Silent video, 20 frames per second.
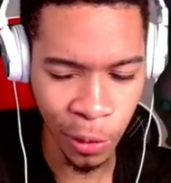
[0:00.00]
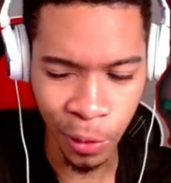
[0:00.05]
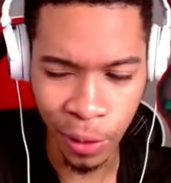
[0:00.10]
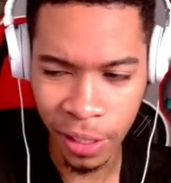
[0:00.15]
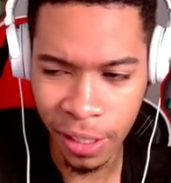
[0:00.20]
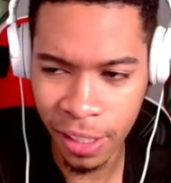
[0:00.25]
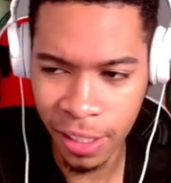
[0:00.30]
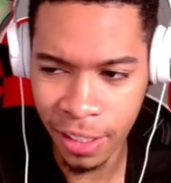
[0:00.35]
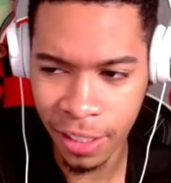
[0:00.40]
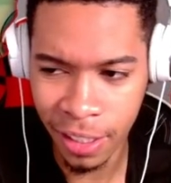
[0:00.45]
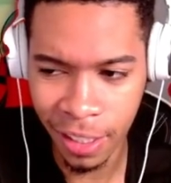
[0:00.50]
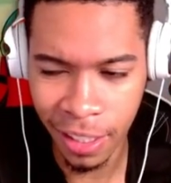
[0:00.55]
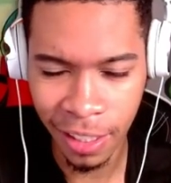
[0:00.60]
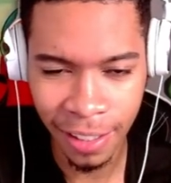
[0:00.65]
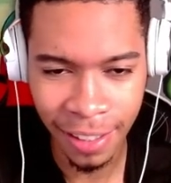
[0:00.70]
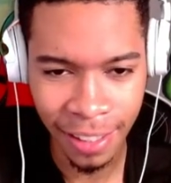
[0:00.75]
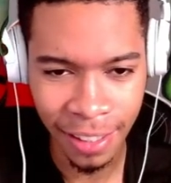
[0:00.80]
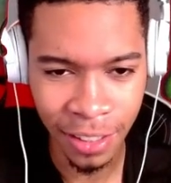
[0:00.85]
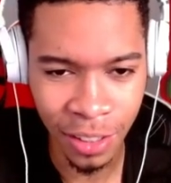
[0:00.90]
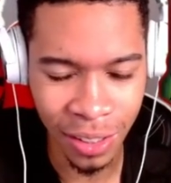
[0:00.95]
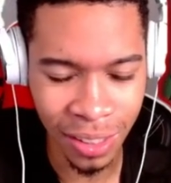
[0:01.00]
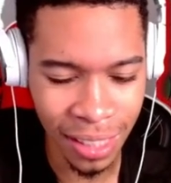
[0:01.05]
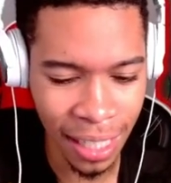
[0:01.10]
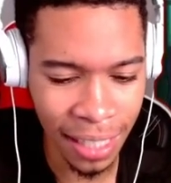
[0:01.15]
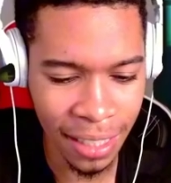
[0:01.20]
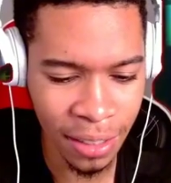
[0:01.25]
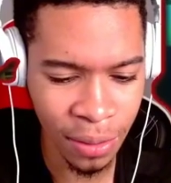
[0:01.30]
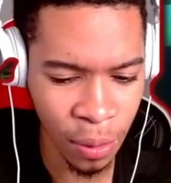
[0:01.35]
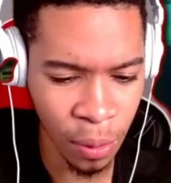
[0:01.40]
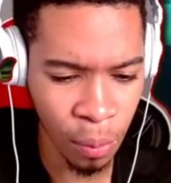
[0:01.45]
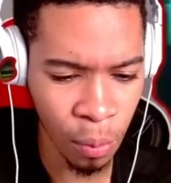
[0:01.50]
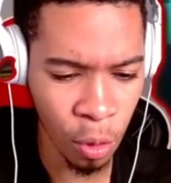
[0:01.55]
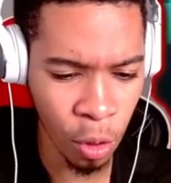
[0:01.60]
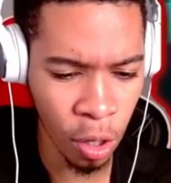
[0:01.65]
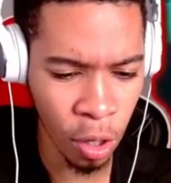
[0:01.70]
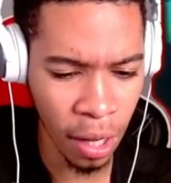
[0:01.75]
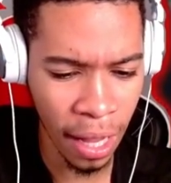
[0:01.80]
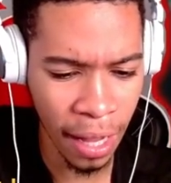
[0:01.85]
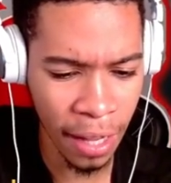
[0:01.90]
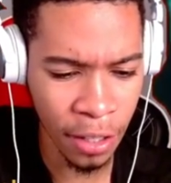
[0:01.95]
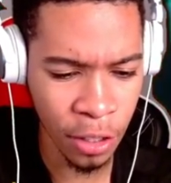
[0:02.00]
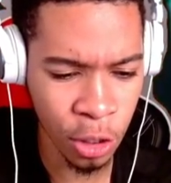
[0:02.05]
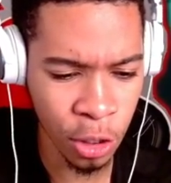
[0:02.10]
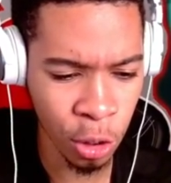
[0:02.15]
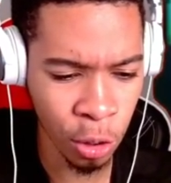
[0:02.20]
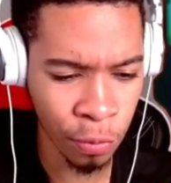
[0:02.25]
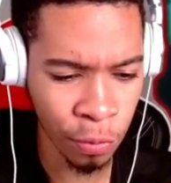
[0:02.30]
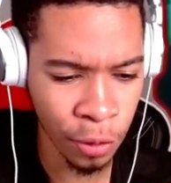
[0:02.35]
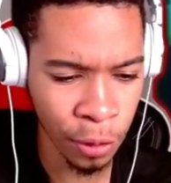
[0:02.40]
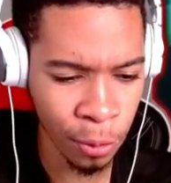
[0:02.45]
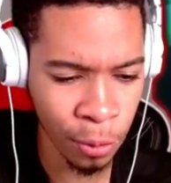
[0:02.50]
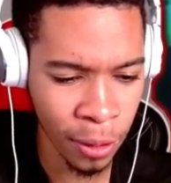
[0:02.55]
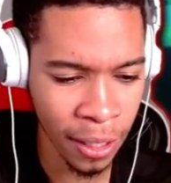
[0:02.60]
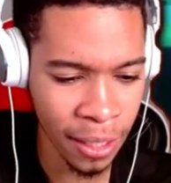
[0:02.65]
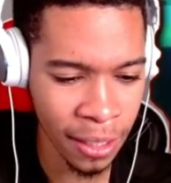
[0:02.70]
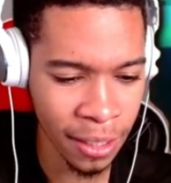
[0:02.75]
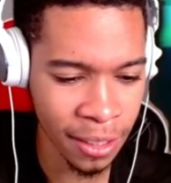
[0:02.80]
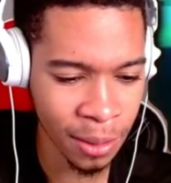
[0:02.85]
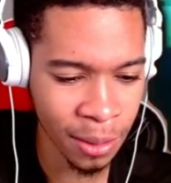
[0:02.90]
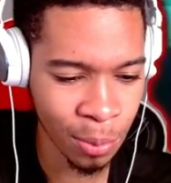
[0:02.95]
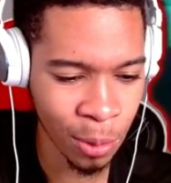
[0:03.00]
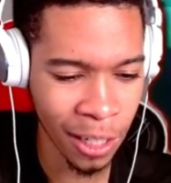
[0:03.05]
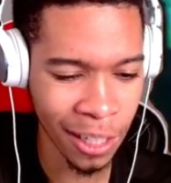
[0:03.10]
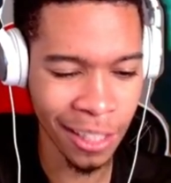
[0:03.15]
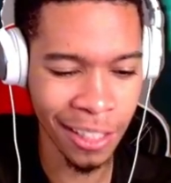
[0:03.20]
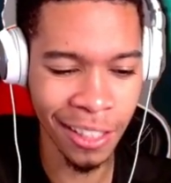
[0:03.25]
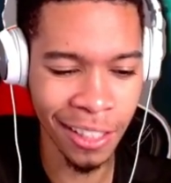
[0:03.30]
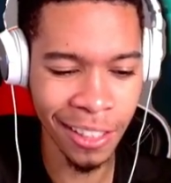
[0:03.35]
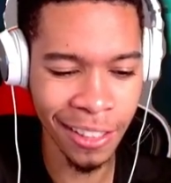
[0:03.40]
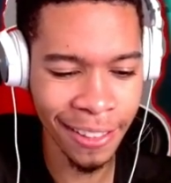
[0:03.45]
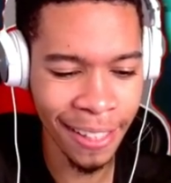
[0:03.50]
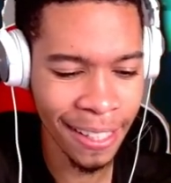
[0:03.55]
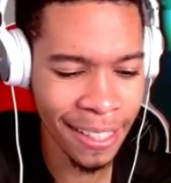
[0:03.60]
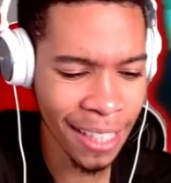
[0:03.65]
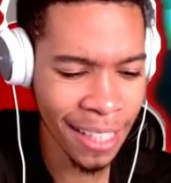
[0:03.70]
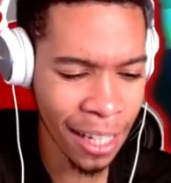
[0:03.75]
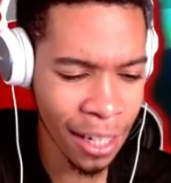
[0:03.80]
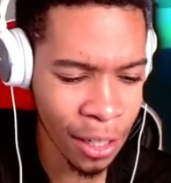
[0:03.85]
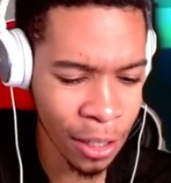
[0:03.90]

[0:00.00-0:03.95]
Easy. So that's a little more higher trophy range, but that's not a